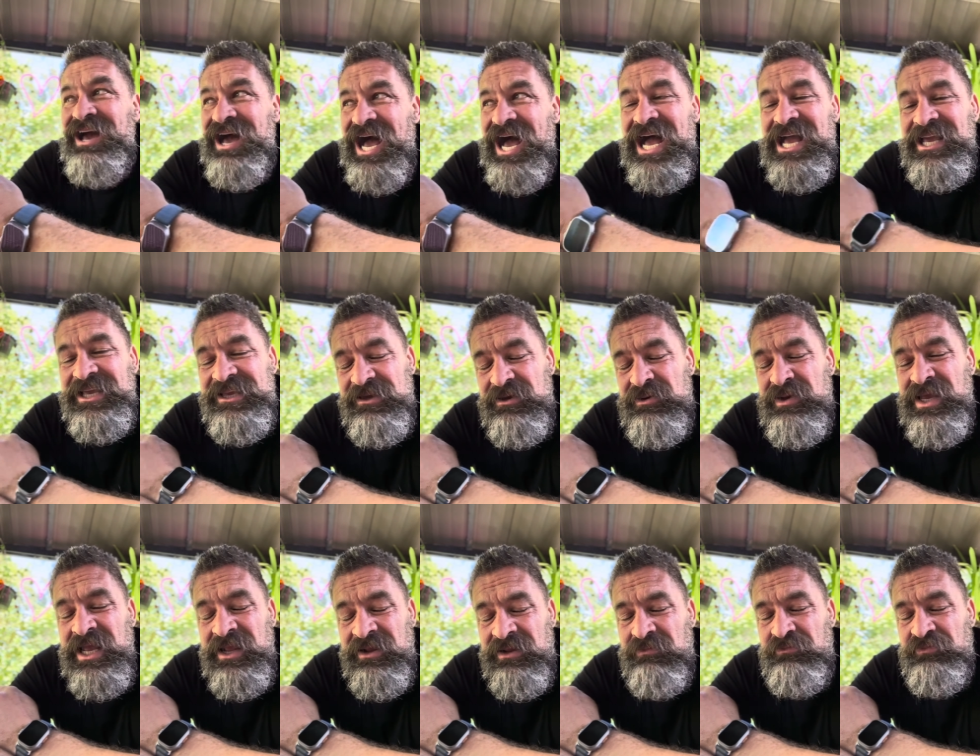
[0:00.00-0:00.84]
I can
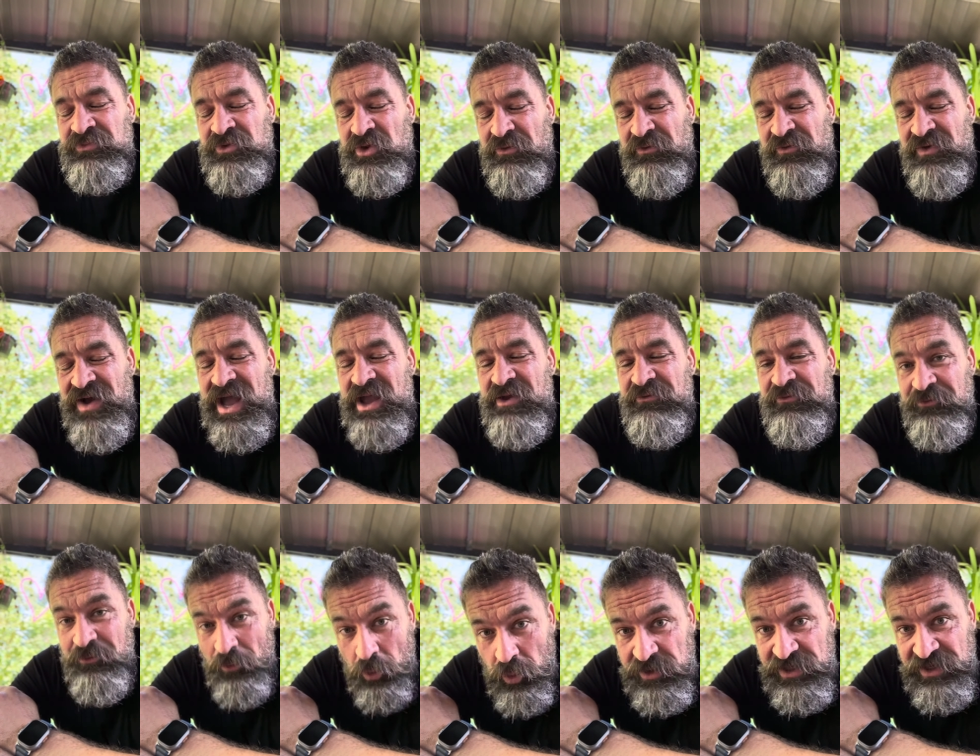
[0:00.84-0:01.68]
get into
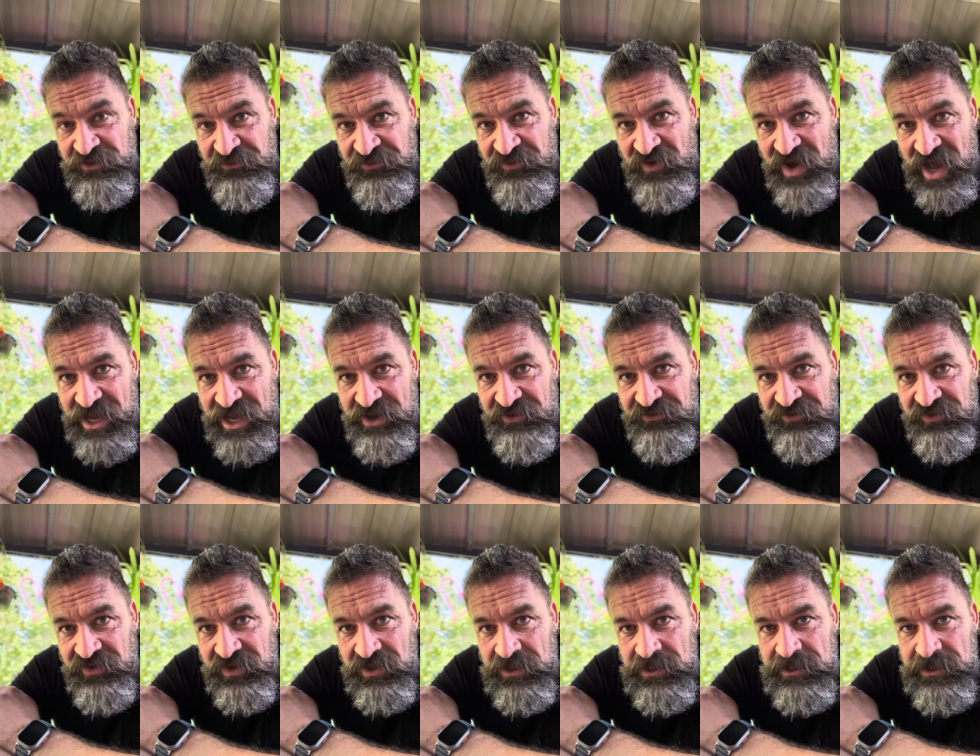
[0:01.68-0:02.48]
545.